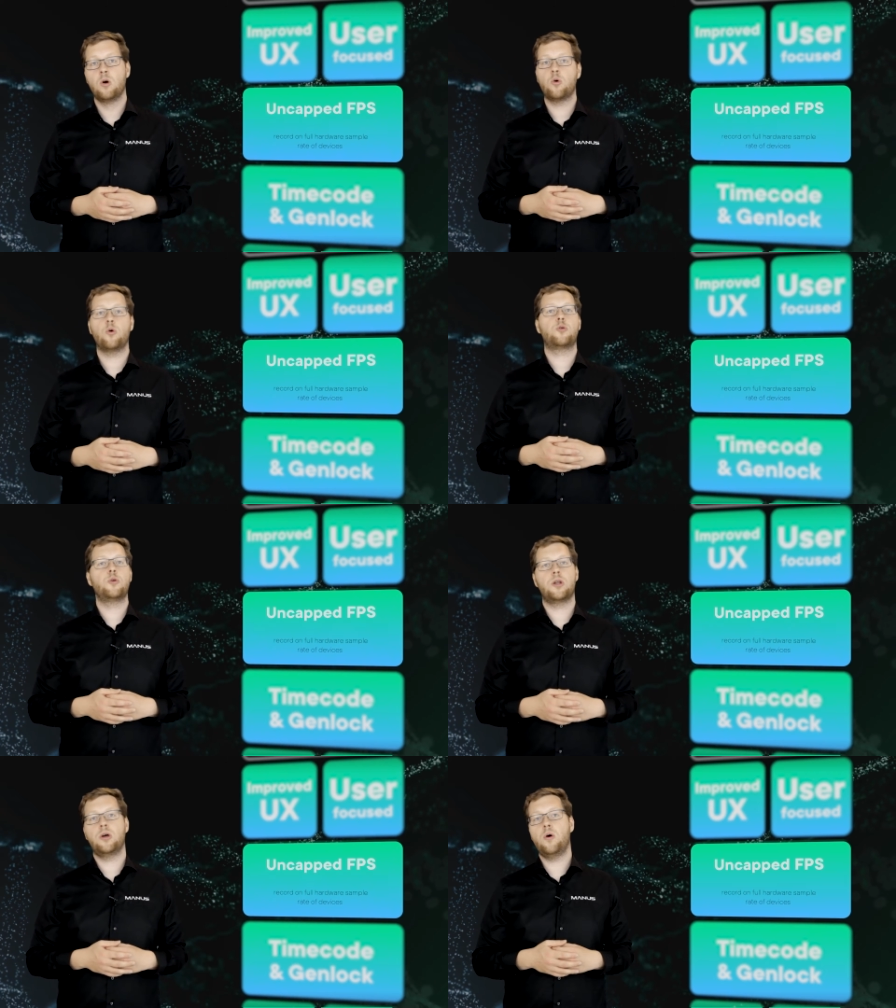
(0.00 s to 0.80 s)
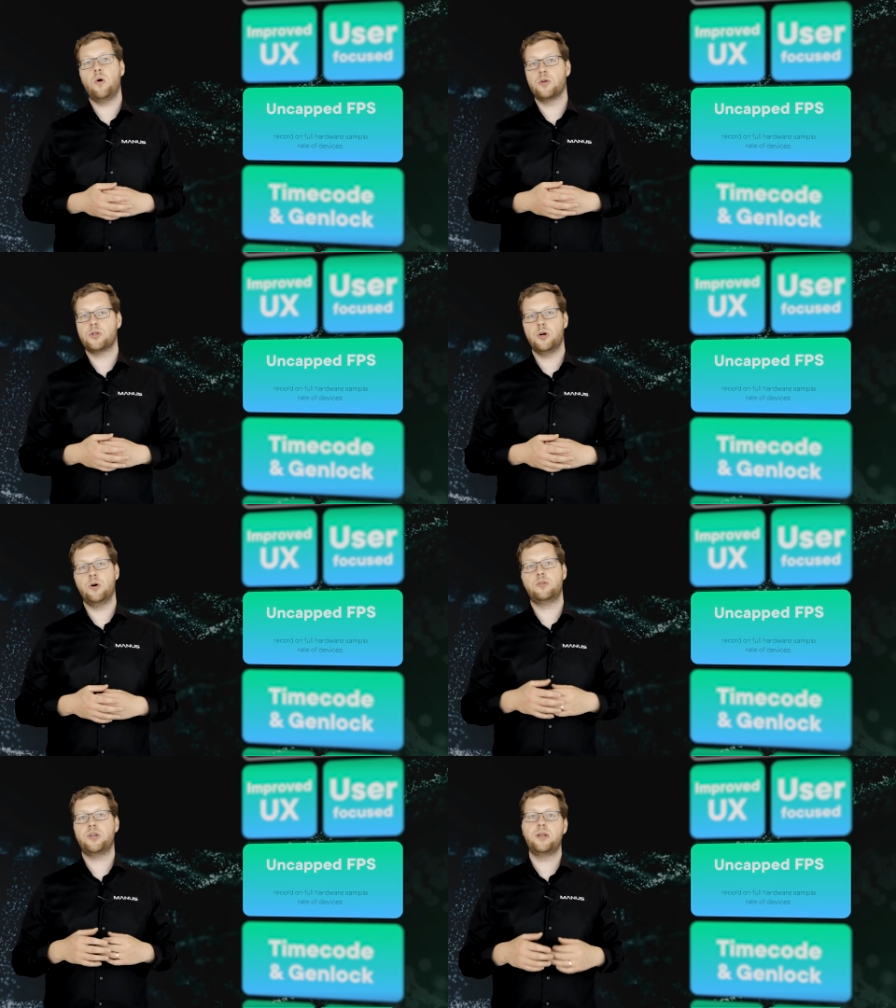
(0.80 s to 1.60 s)
Core 2.0
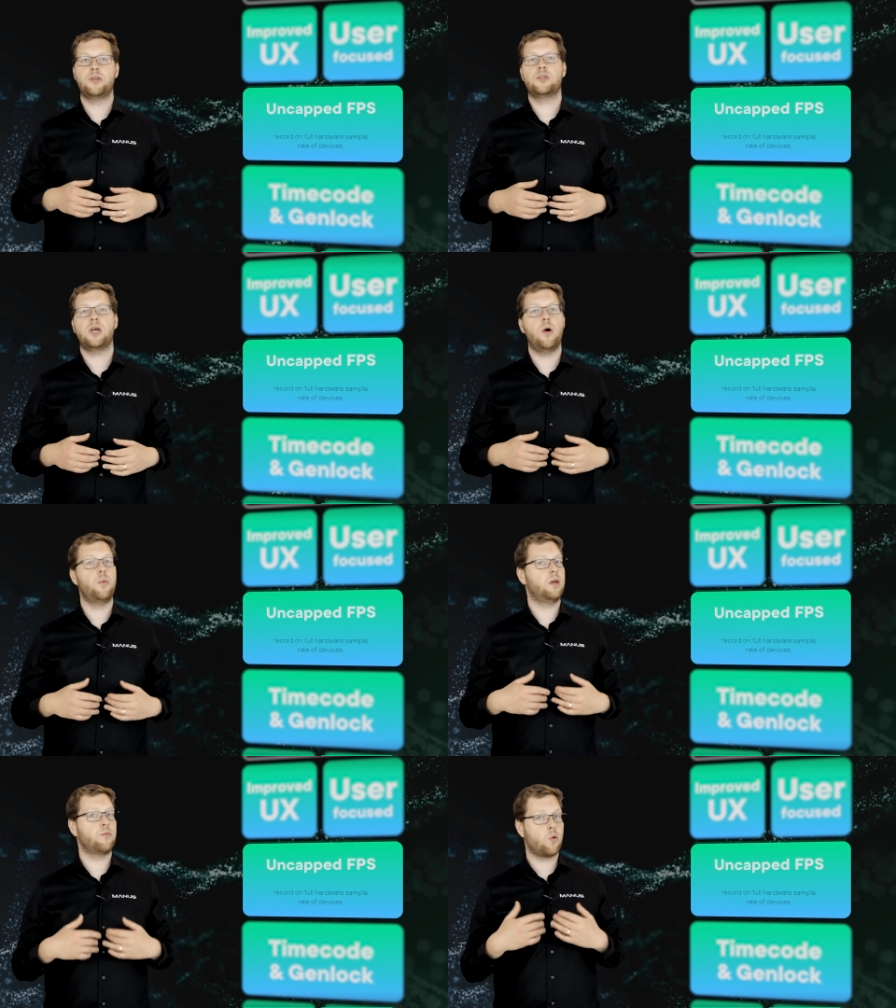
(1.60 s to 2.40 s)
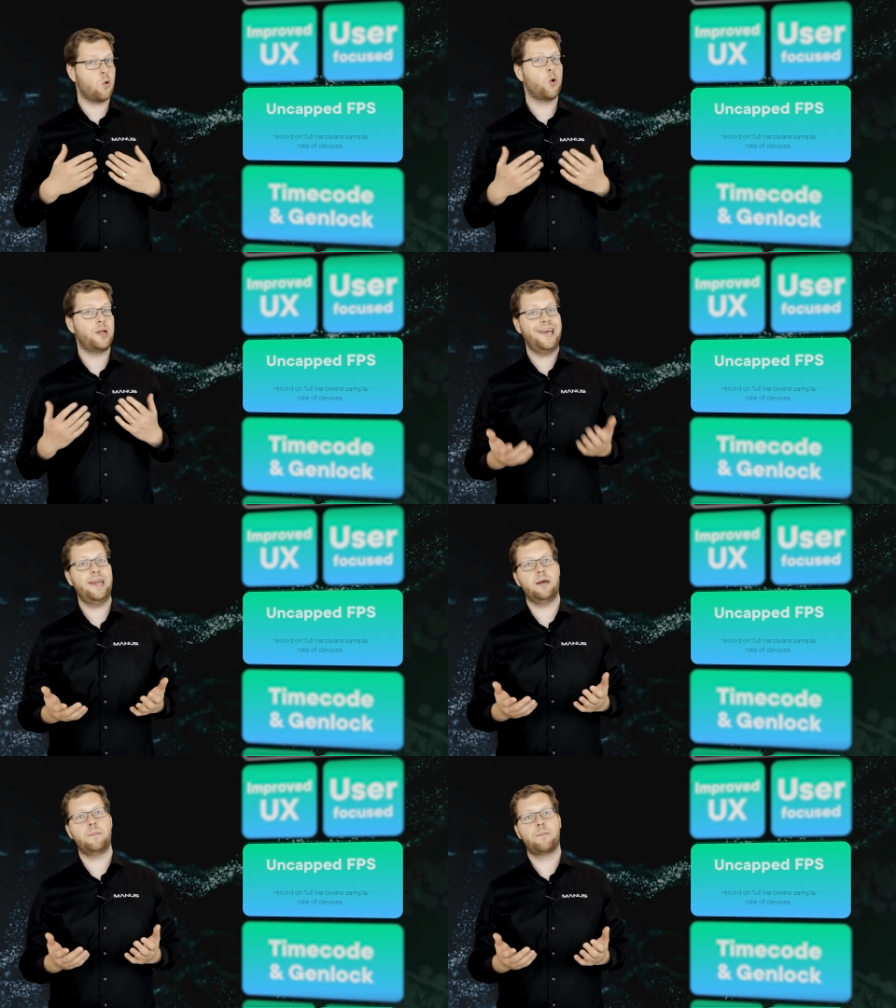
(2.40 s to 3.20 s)
also changes how we can record data.